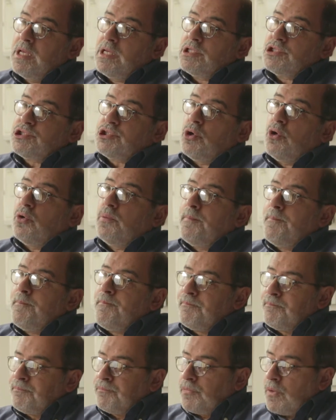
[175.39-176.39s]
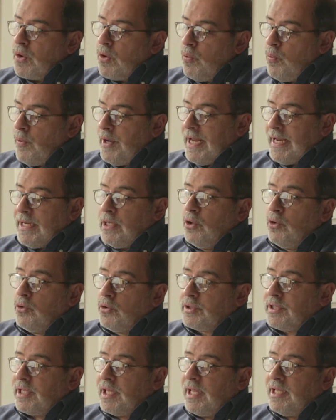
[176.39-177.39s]
So when I
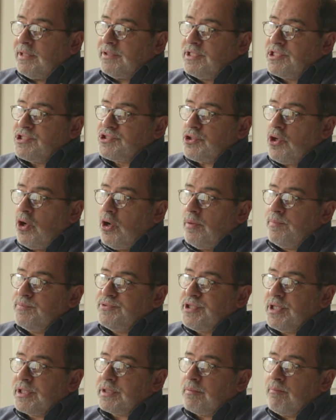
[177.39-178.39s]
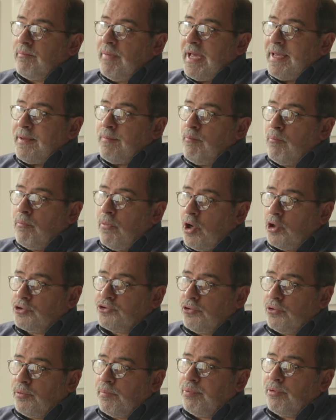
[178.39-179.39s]
look at this object, my
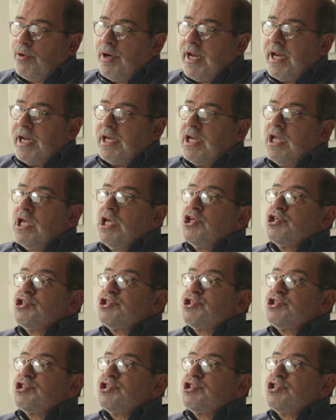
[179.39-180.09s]
motor brain